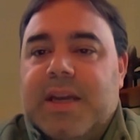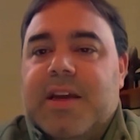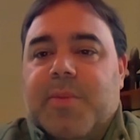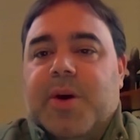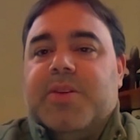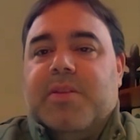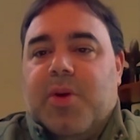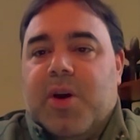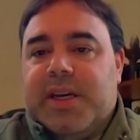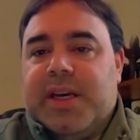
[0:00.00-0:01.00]
come onto the
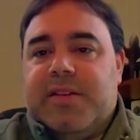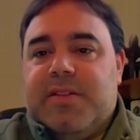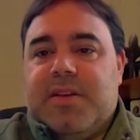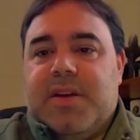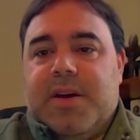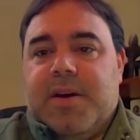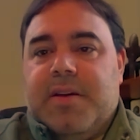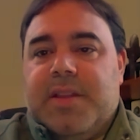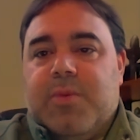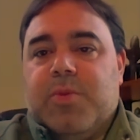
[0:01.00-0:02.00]
market
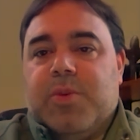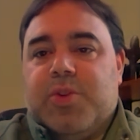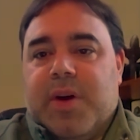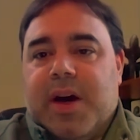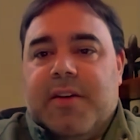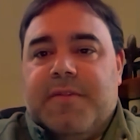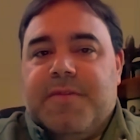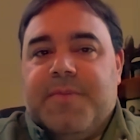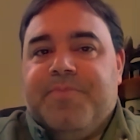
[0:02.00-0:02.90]
that will drive,